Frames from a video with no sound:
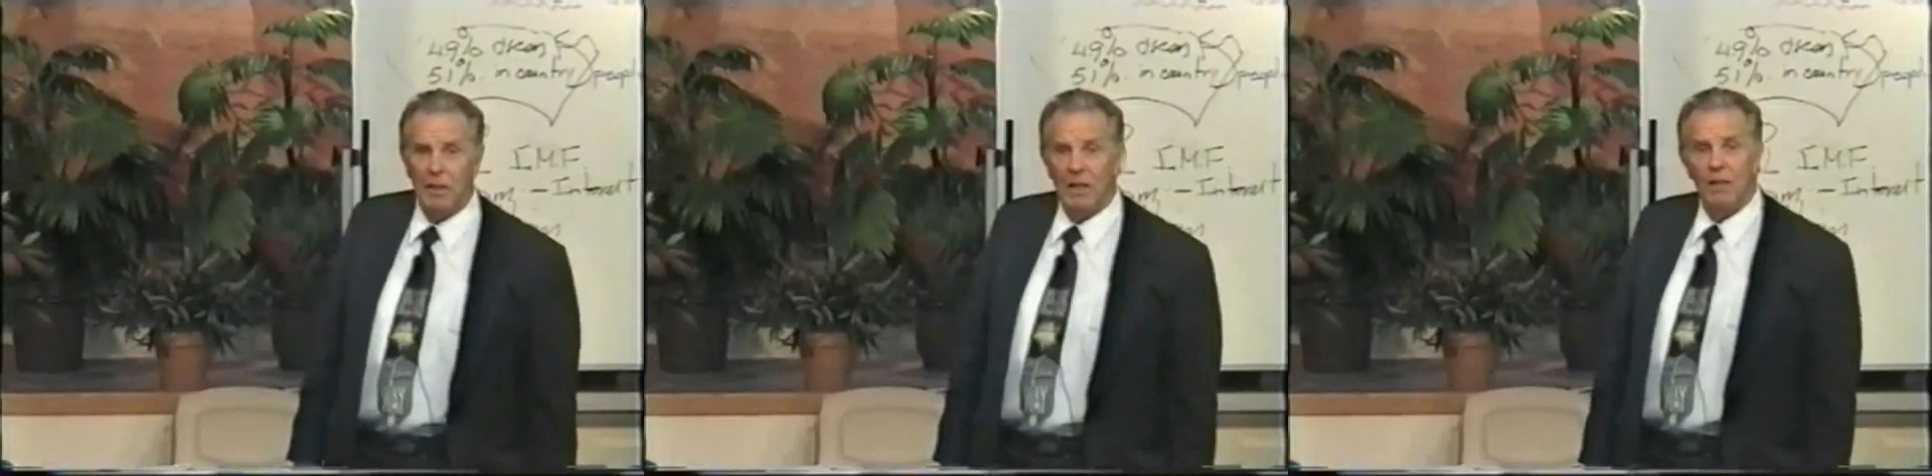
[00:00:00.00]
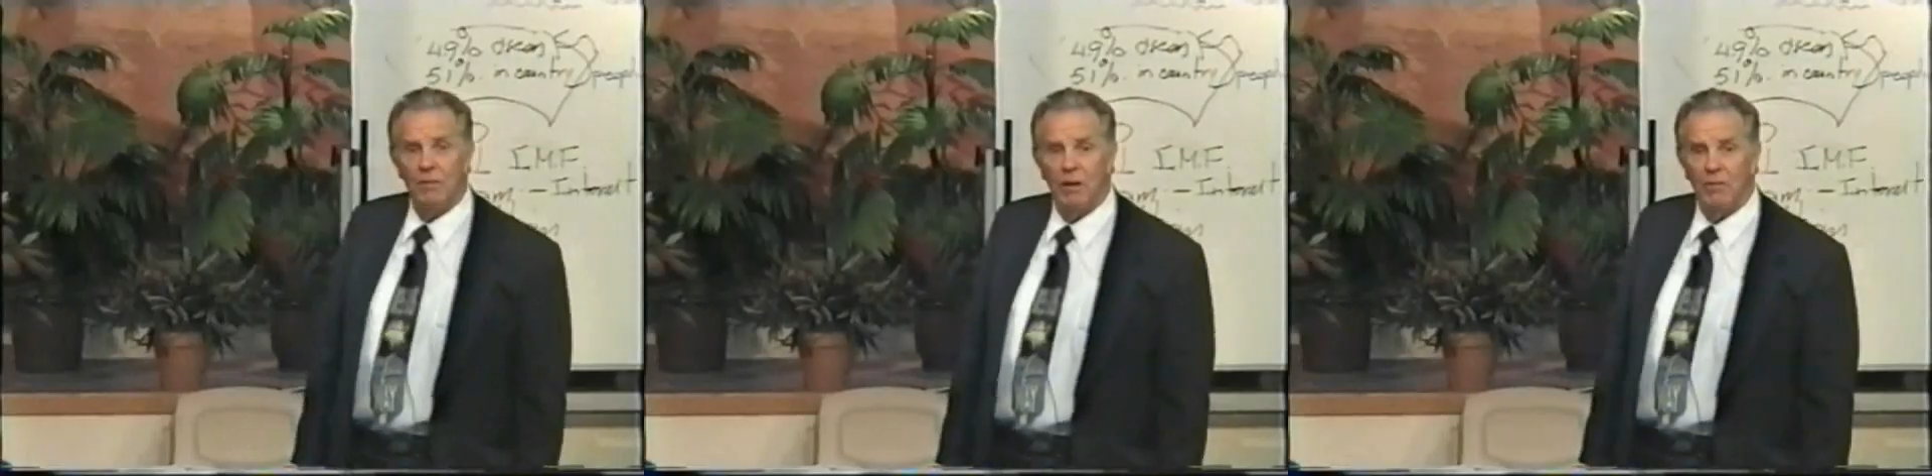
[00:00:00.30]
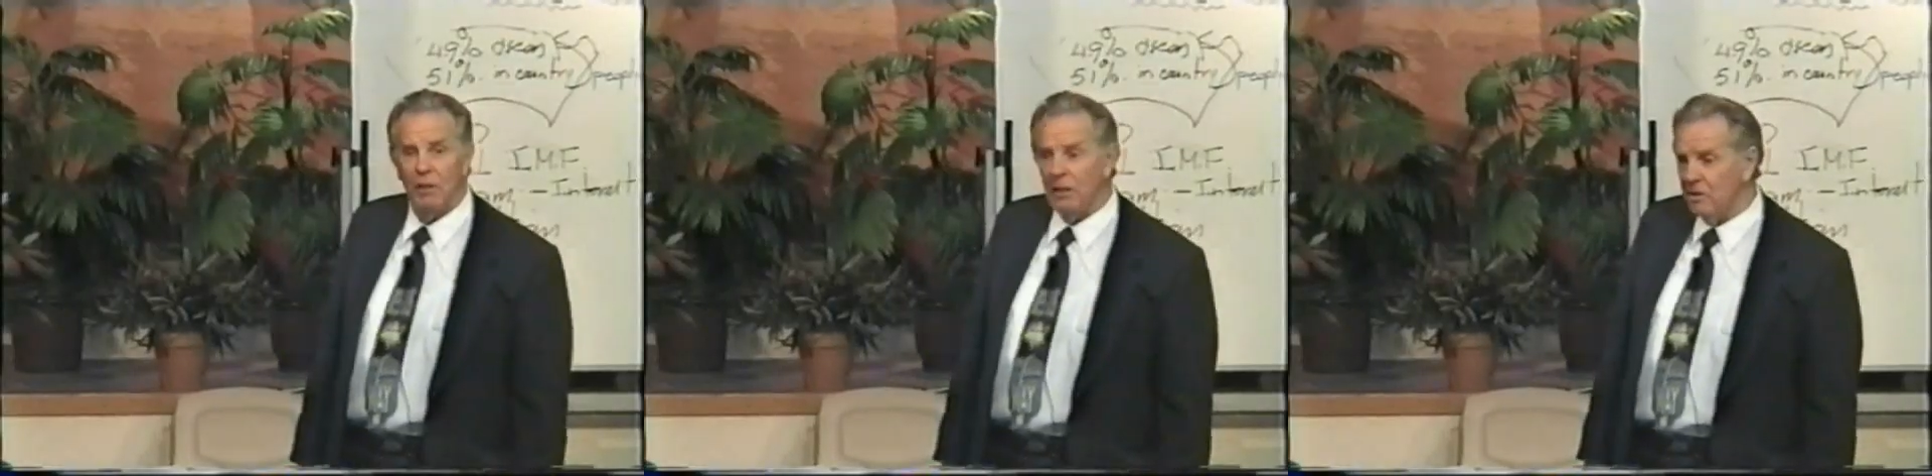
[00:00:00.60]
about
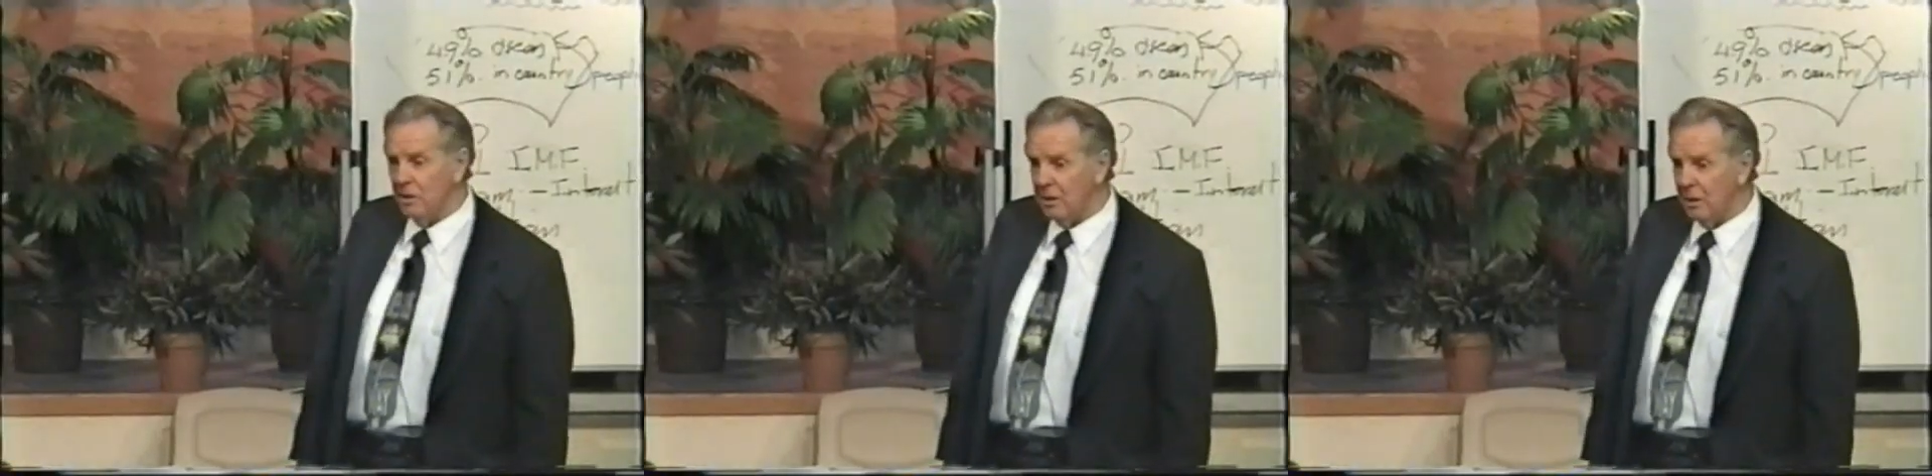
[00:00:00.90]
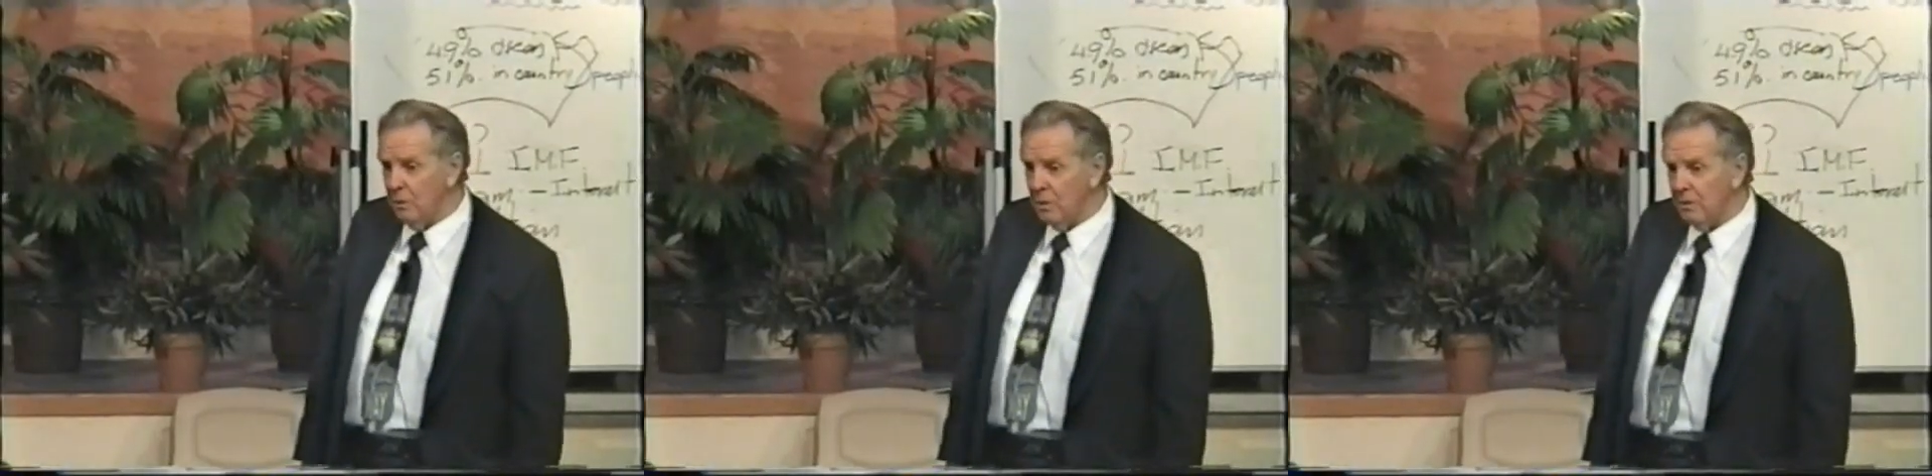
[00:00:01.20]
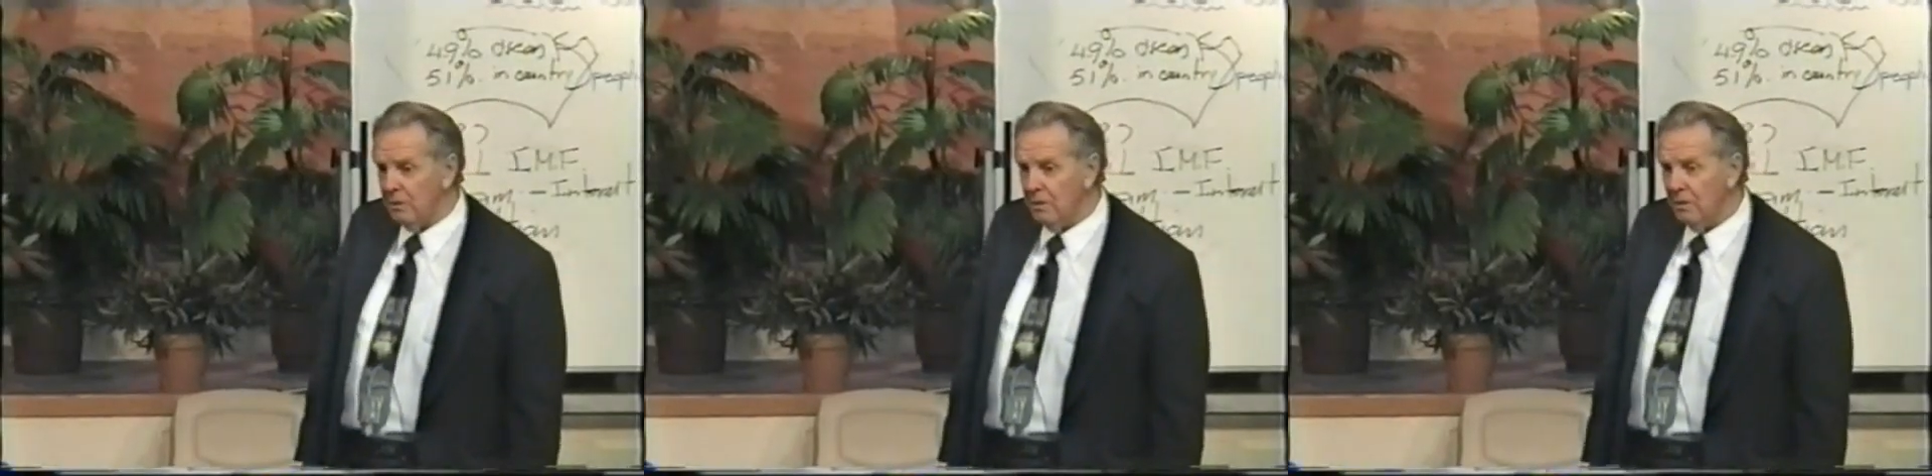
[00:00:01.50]
$85 I think they were.